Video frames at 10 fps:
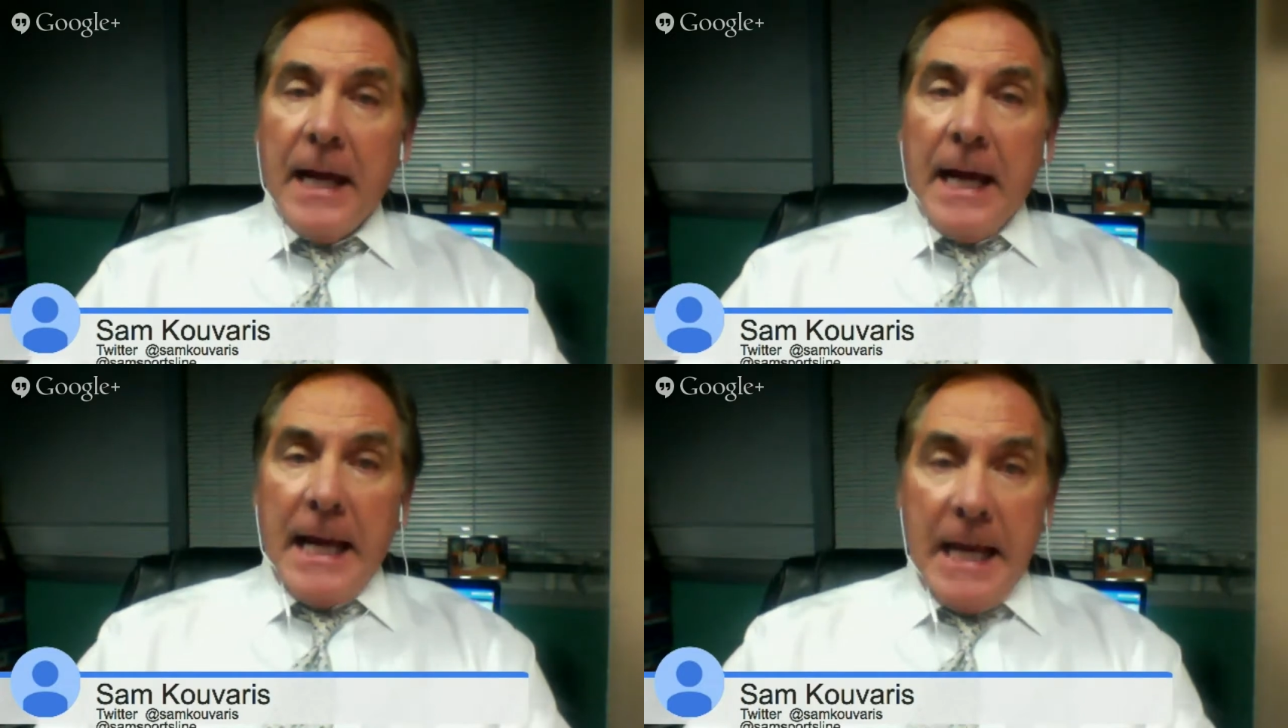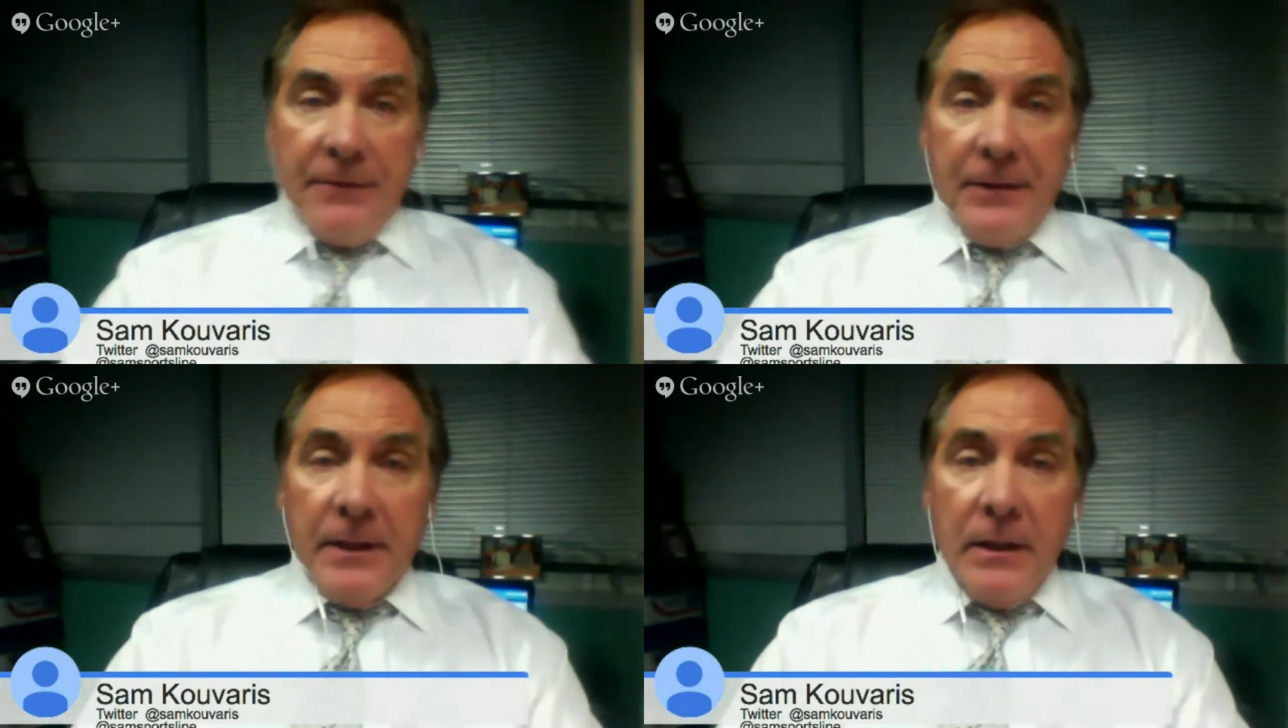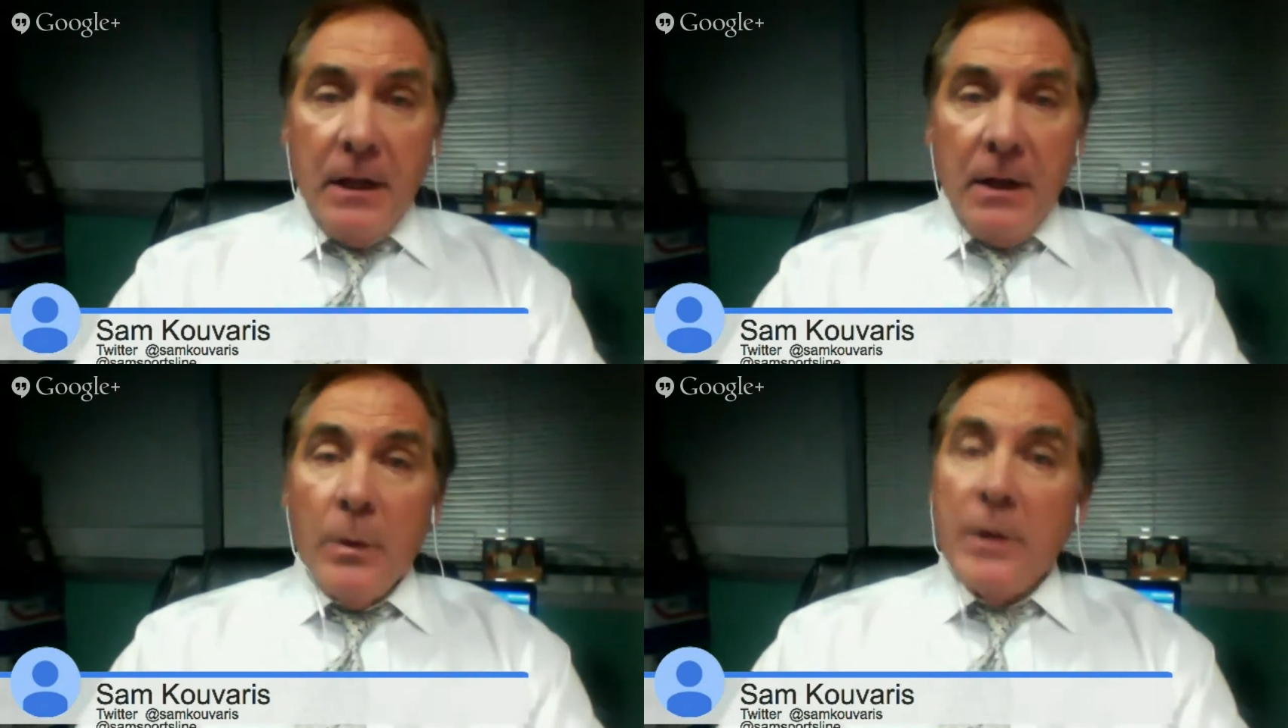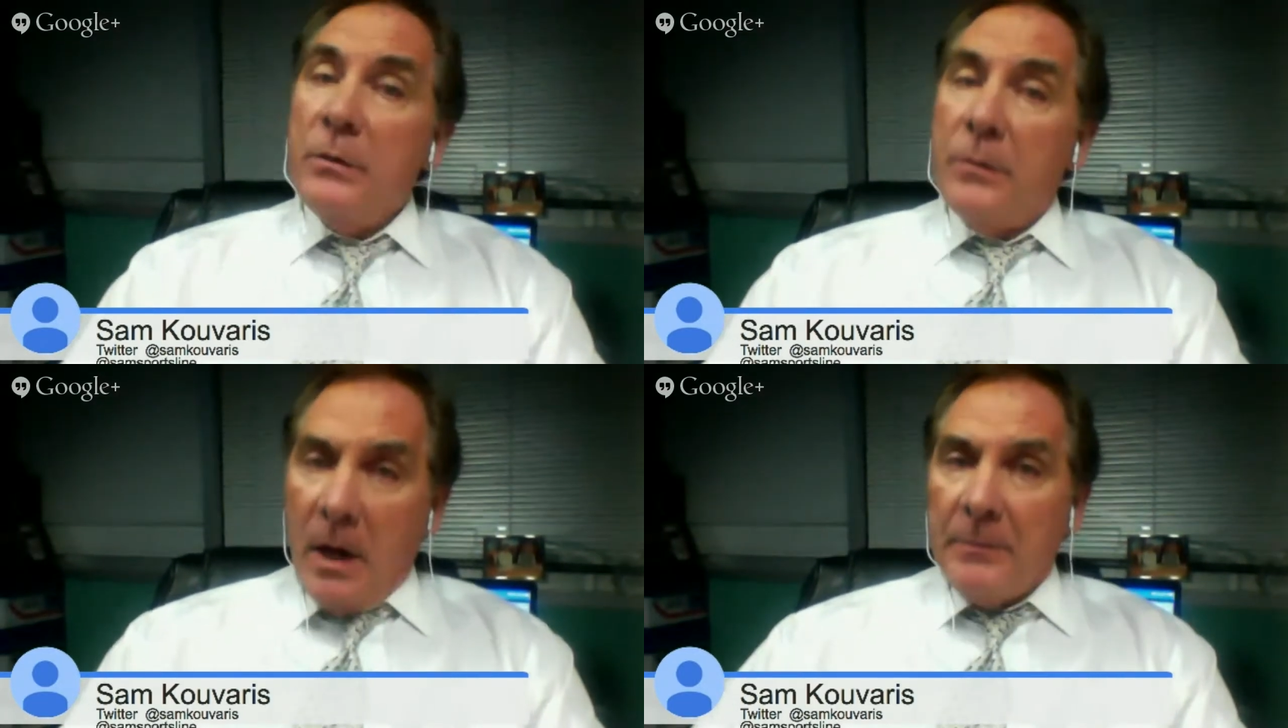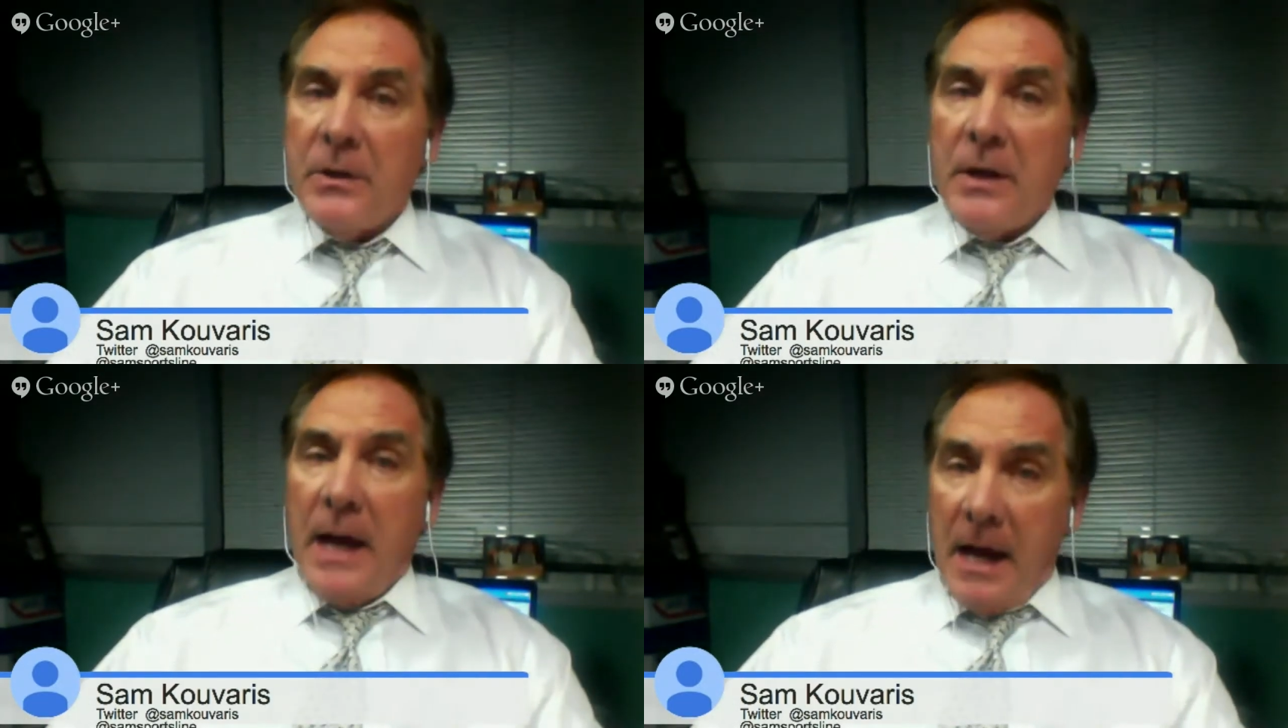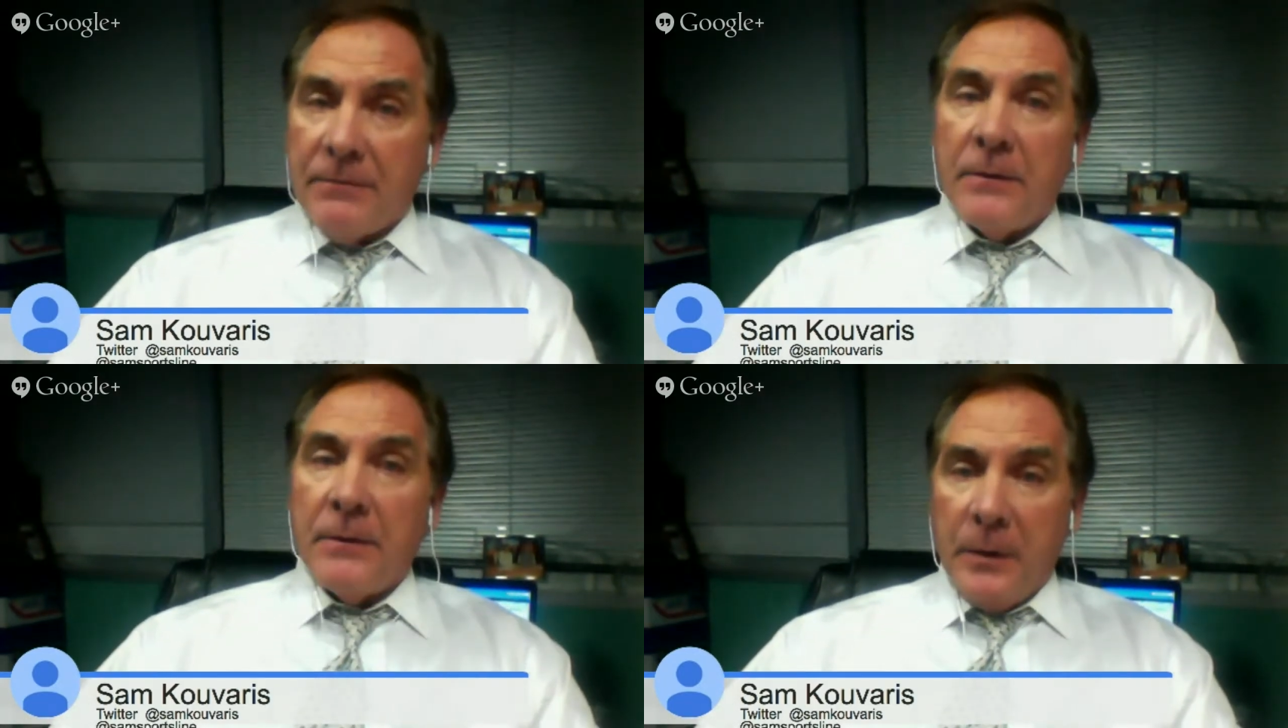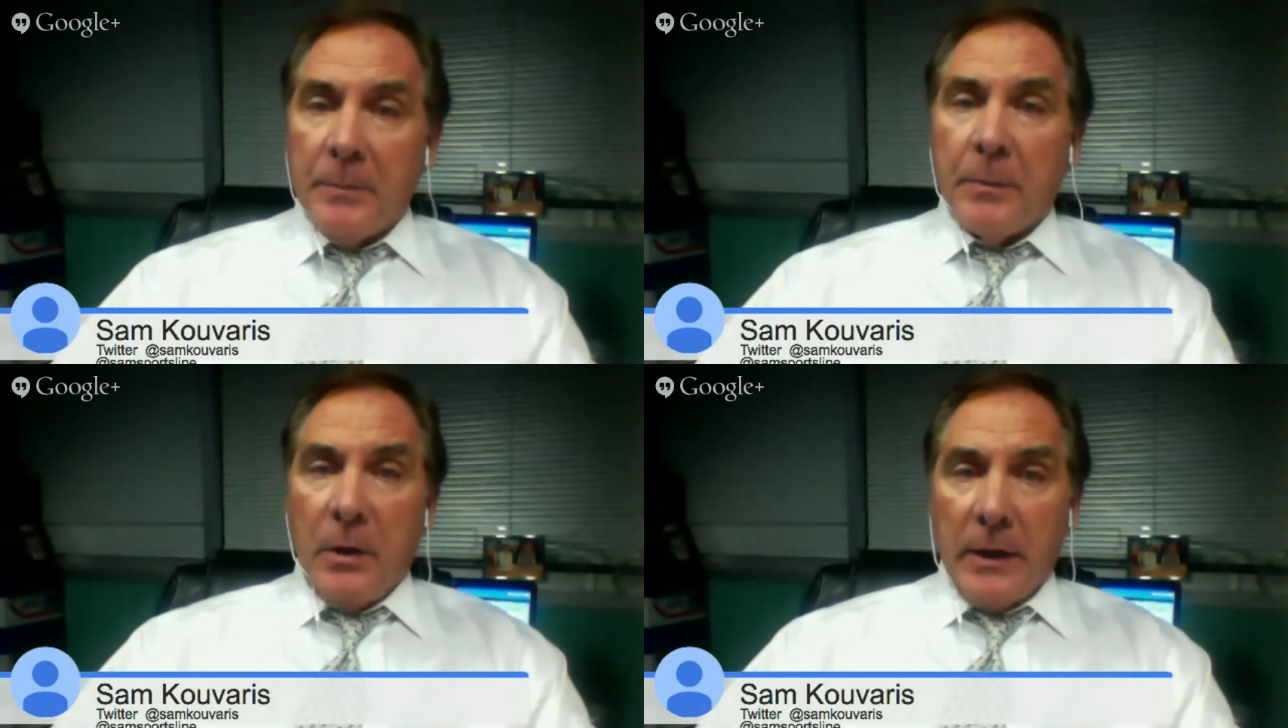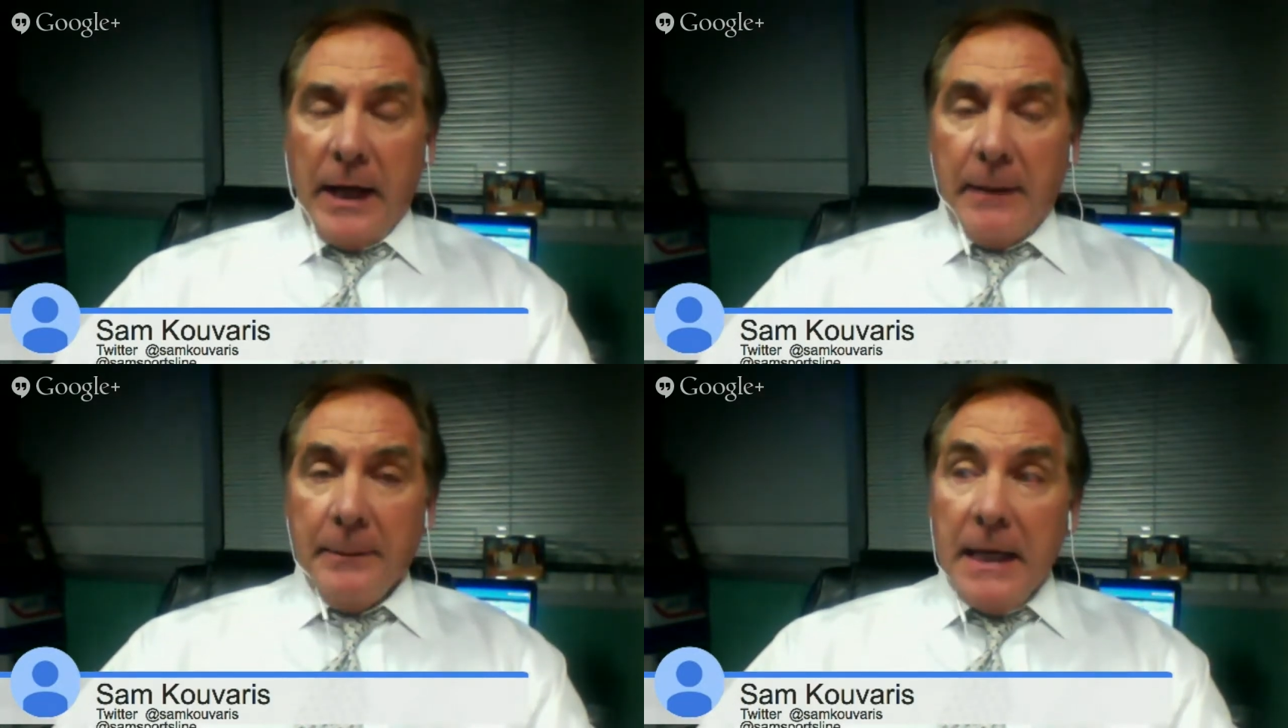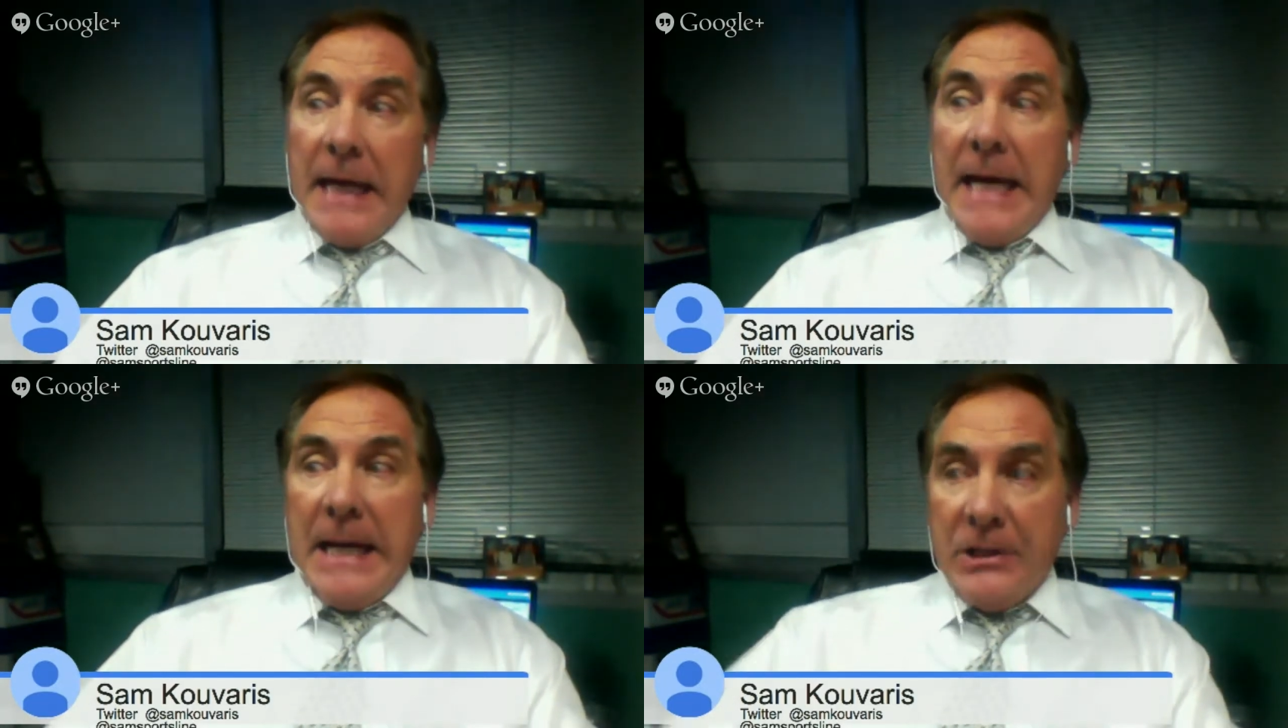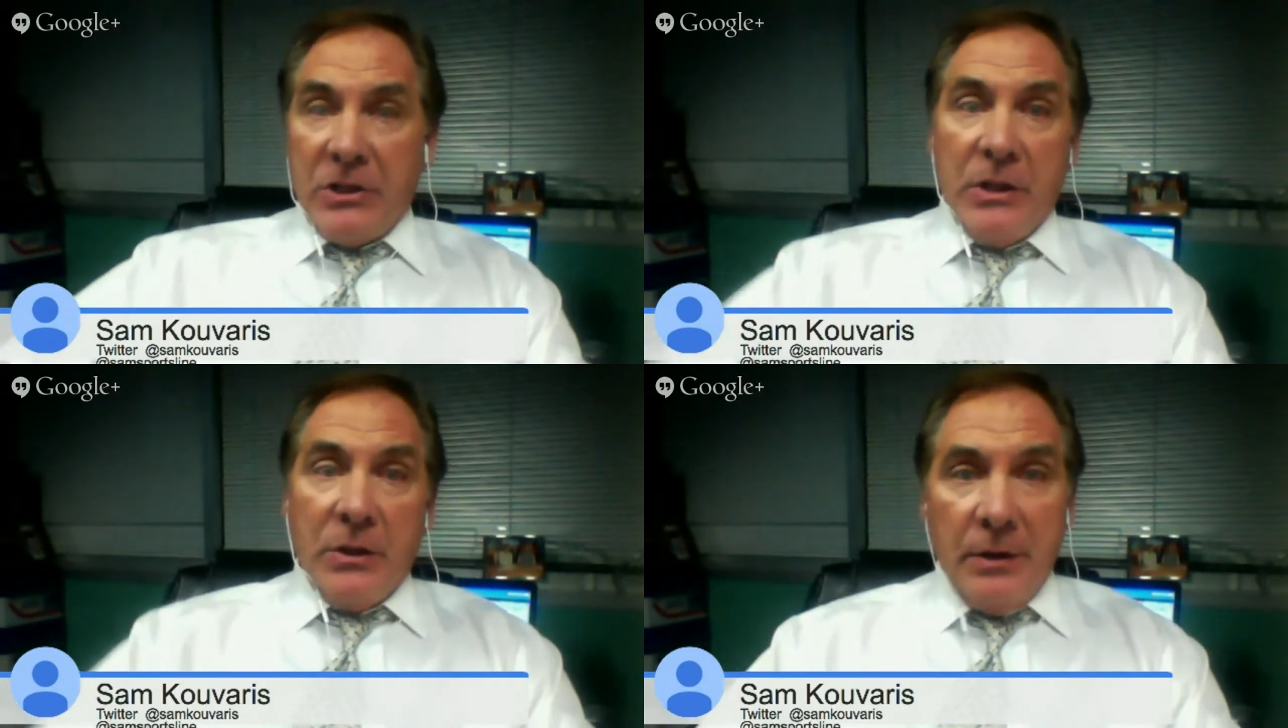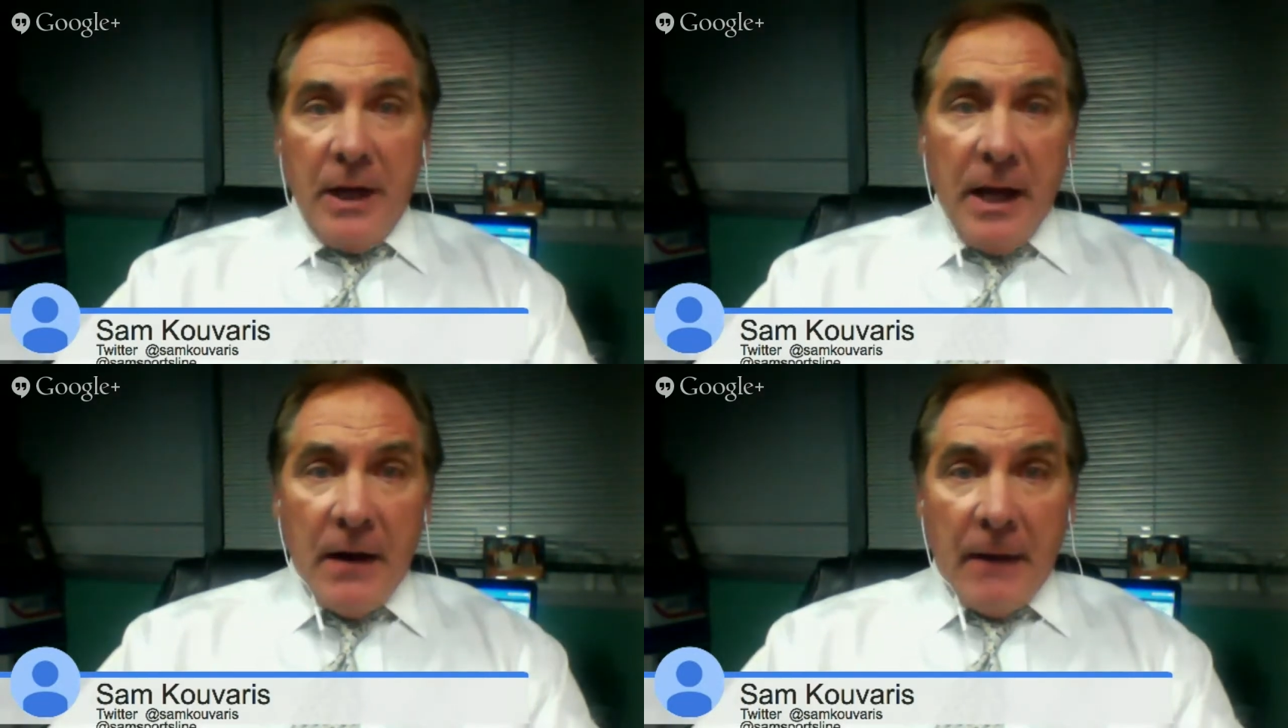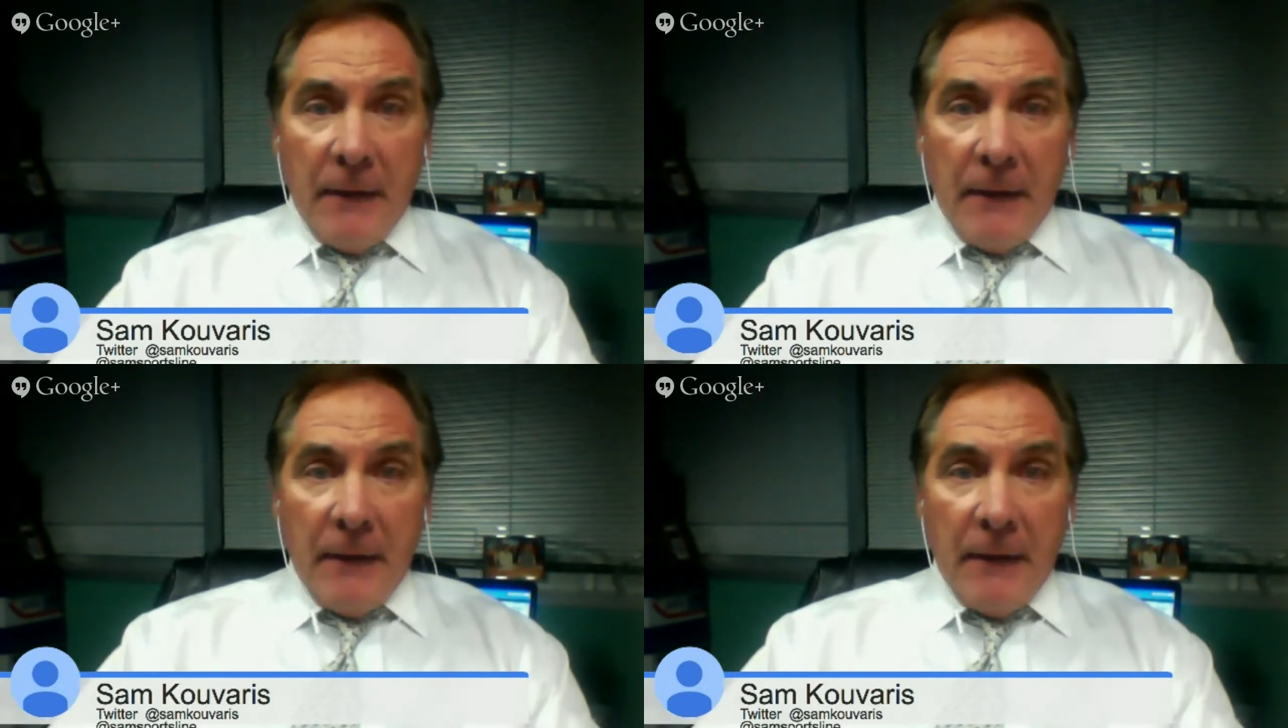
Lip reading: even when you've come to half of a football game, is still there.